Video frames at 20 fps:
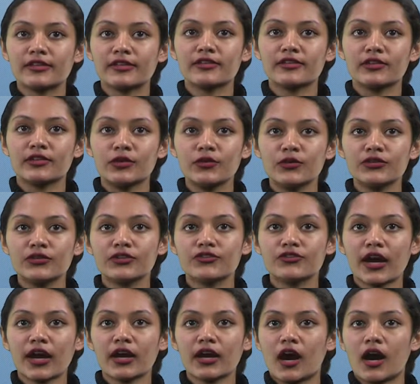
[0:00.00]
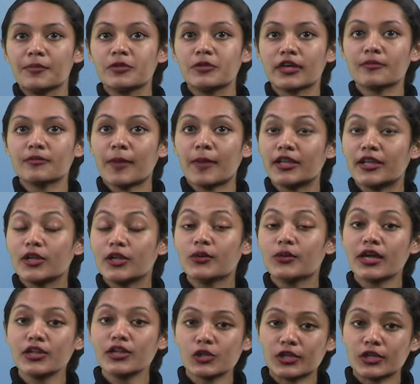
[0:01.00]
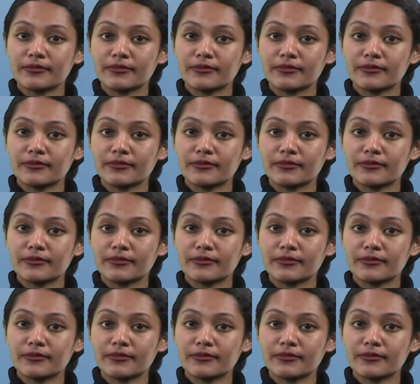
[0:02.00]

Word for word: used to track objects by location.